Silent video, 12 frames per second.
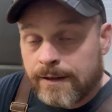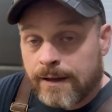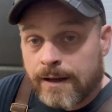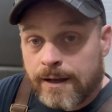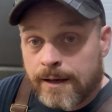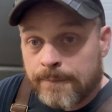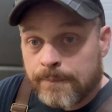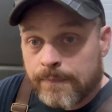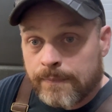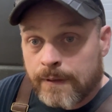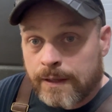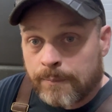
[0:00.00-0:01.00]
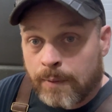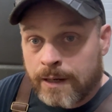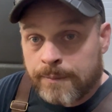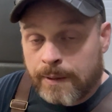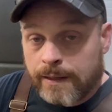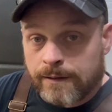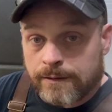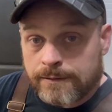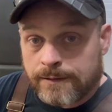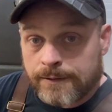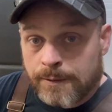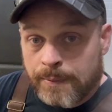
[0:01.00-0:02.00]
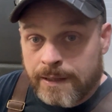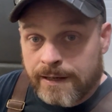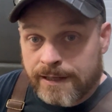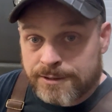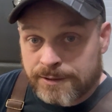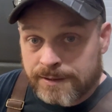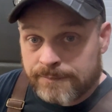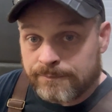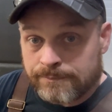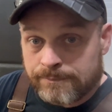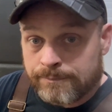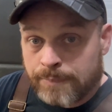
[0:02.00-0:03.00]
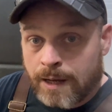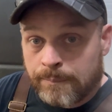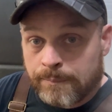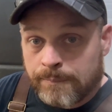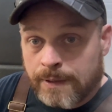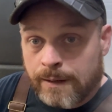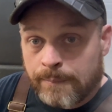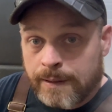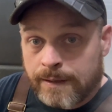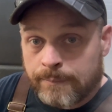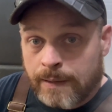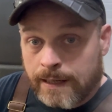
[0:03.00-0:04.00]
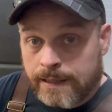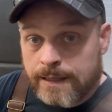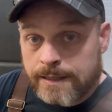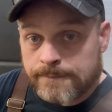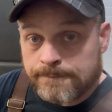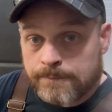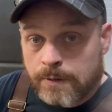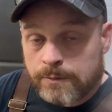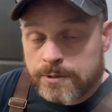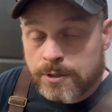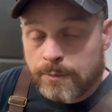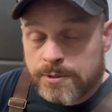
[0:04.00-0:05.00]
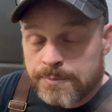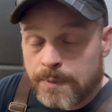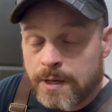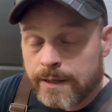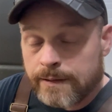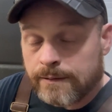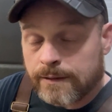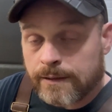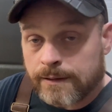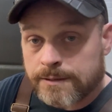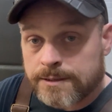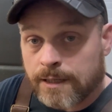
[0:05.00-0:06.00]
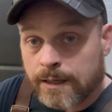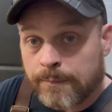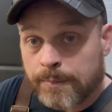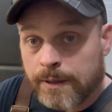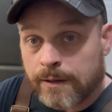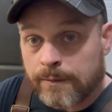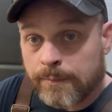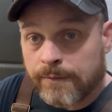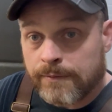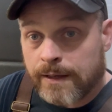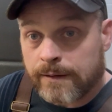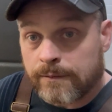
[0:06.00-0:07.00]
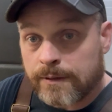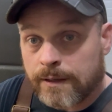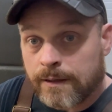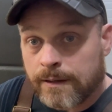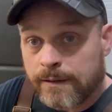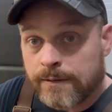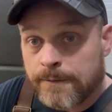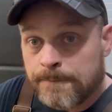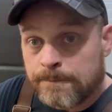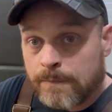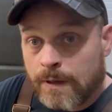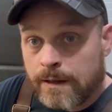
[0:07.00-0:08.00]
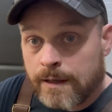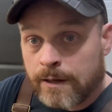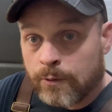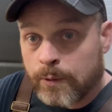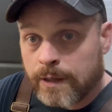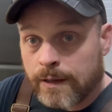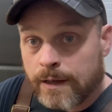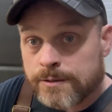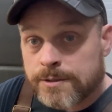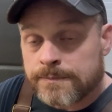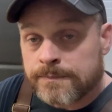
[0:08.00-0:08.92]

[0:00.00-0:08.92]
that the body panel on the bed actually popped kind of back in. There was so much mud stuck up there above that inner wheelhouse.